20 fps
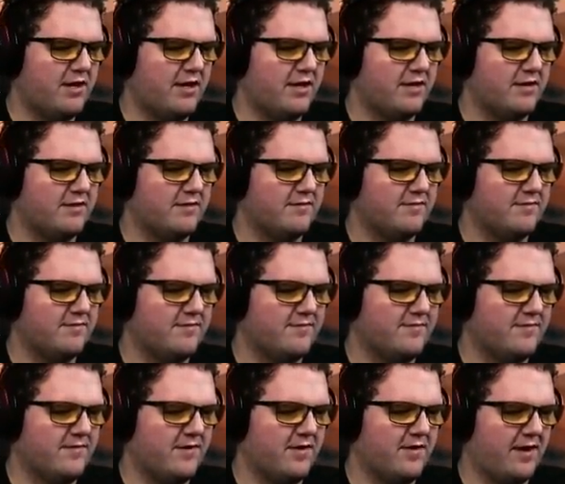Follow here.
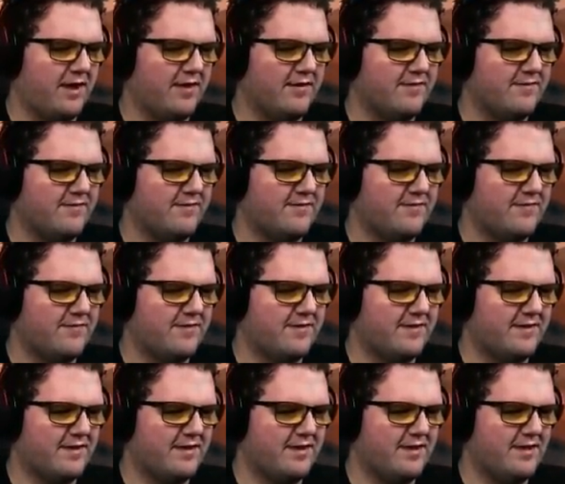Okay. Devil's Ridge
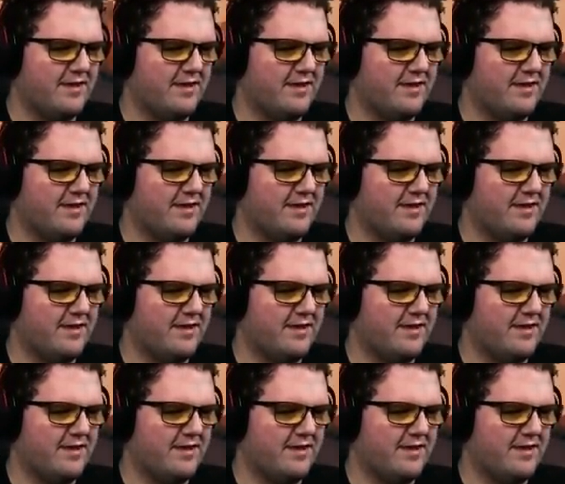here.